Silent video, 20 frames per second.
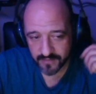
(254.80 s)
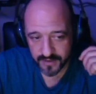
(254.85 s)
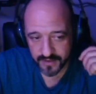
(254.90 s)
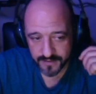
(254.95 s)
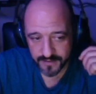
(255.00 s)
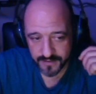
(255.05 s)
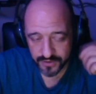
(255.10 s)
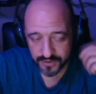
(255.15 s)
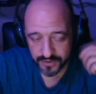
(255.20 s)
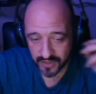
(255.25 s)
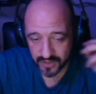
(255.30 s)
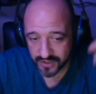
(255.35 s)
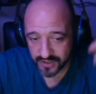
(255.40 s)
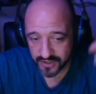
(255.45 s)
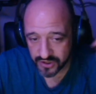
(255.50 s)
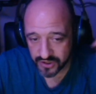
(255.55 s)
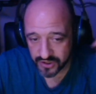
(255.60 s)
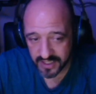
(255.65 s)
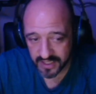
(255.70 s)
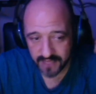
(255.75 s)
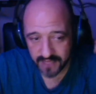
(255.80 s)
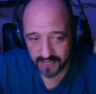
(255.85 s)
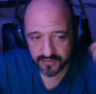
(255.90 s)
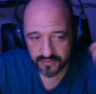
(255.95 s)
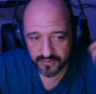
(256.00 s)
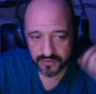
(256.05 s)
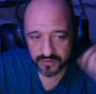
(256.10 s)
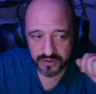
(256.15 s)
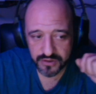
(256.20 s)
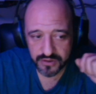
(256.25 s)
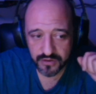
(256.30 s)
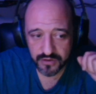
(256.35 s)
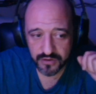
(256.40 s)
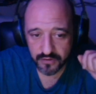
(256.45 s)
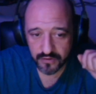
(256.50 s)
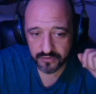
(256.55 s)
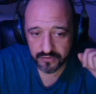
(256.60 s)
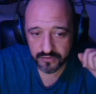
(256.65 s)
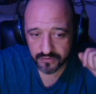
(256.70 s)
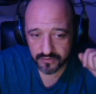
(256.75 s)
strategy games, which is
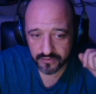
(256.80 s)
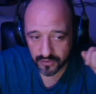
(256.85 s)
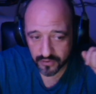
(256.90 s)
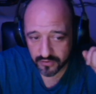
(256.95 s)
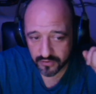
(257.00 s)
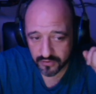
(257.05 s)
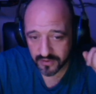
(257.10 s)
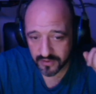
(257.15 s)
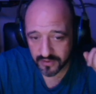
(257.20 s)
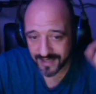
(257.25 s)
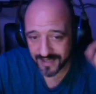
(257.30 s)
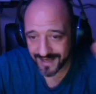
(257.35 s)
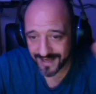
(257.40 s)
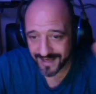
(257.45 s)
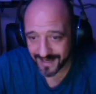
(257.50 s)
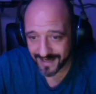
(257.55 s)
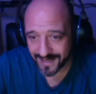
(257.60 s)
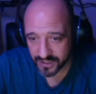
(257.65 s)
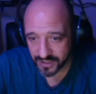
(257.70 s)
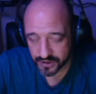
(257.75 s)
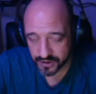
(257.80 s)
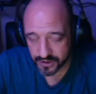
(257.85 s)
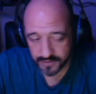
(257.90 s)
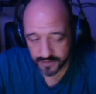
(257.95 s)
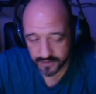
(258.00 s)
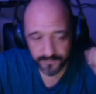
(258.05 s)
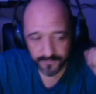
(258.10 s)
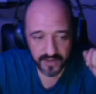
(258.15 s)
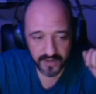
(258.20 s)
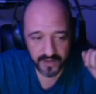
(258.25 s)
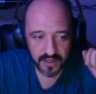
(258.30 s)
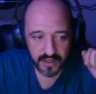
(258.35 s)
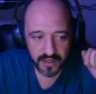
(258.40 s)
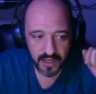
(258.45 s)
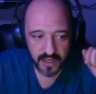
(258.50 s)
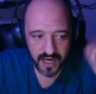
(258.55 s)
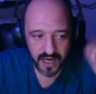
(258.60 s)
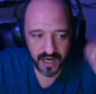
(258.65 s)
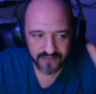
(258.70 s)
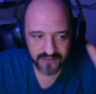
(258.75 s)
called Total Annihilation.
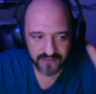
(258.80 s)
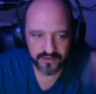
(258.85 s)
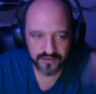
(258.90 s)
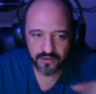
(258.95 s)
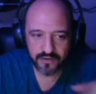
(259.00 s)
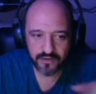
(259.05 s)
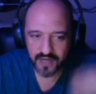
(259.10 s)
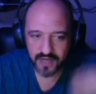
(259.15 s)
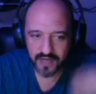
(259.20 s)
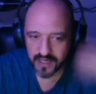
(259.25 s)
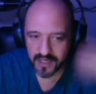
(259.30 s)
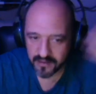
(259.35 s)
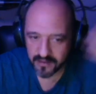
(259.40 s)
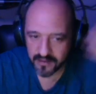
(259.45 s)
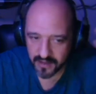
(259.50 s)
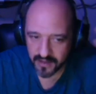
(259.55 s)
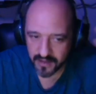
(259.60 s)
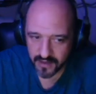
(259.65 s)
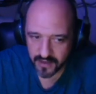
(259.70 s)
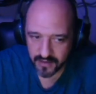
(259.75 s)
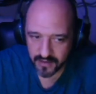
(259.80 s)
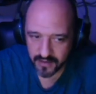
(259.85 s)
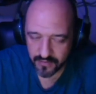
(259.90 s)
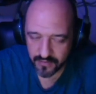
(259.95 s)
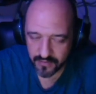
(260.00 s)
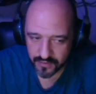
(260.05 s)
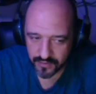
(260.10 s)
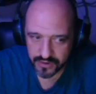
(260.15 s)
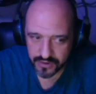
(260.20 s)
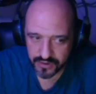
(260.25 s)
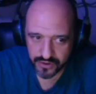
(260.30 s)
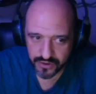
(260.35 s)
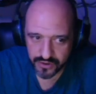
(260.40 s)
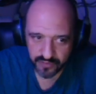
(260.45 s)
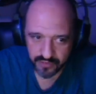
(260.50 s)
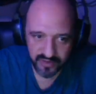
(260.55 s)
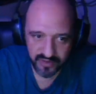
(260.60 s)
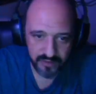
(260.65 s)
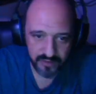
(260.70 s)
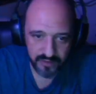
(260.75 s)
After that, there was
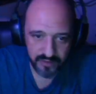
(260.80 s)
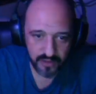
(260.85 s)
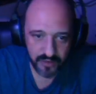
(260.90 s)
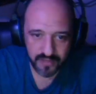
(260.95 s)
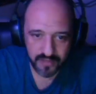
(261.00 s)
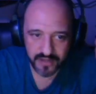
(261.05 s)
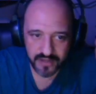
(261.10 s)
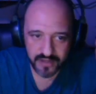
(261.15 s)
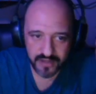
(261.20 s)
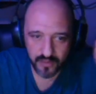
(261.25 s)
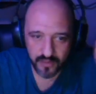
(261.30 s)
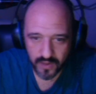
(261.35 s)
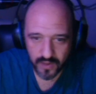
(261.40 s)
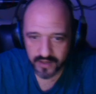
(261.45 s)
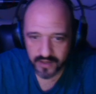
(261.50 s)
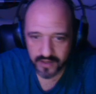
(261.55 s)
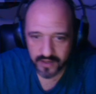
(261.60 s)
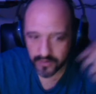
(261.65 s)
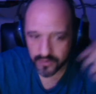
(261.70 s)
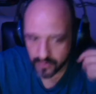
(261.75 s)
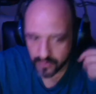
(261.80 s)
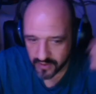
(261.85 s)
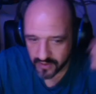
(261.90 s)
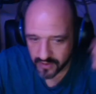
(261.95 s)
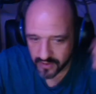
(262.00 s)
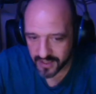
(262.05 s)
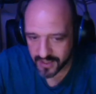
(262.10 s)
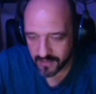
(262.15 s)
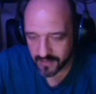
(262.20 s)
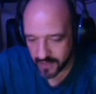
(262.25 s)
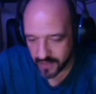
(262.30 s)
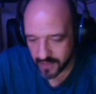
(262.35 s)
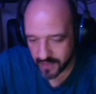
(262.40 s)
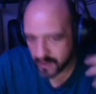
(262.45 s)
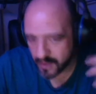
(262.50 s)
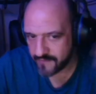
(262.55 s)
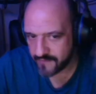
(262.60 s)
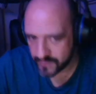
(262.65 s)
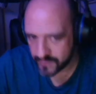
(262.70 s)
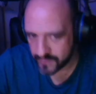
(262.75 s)
Supreme Commander 1 and 2 that came out.
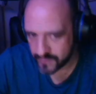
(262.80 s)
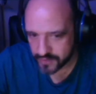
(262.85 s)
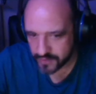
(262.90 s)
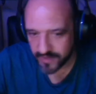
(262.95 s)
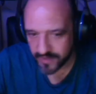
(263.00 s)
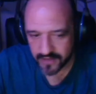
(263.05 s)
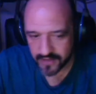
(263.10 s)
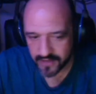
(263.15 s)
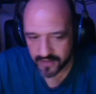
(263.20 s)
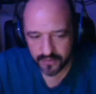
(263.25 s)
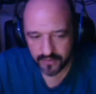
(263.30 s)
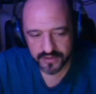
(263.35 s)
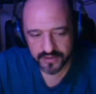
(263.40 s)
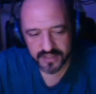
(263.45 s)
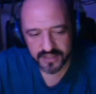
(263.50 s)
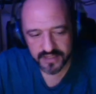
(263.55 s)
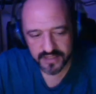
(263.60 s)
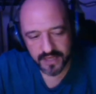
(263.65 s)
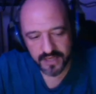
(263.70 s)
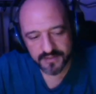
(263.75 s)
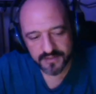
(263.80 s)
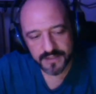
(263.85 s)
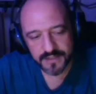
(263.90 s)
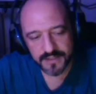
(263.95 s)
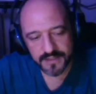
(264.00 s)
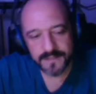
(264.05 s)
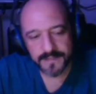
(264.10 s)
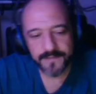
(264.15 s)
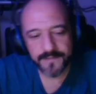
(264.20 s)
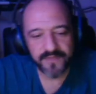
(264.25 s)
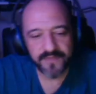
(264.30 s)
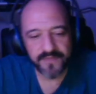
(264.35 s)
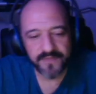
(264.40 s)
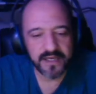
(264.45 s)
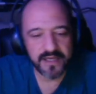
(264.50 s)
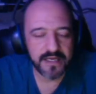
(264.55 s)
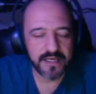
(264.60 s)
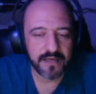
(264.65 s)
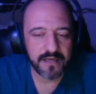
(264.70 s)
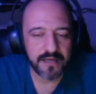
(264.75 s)
I've also played all these games.
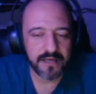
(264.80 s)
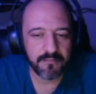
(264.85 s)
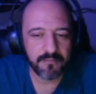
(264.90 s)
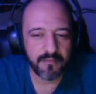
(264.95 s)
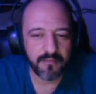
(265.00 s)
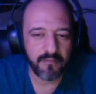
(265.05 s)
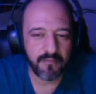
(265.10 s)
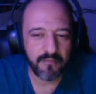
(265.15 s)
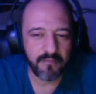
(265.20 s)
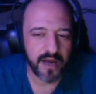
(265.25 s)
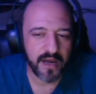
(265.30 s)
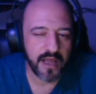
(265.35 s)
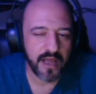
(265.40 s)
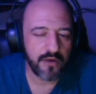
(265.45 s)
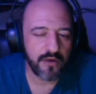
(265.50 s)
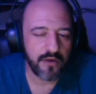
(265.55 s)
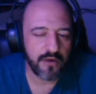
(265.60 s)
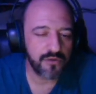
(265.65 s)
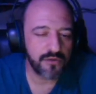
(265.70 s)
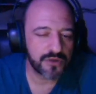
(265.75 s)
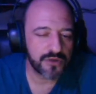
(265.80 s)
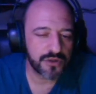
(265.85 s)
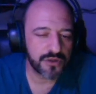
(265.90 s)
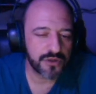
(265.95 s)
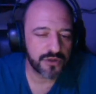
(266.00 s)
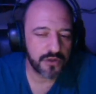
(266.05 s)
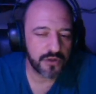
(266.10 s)
But I always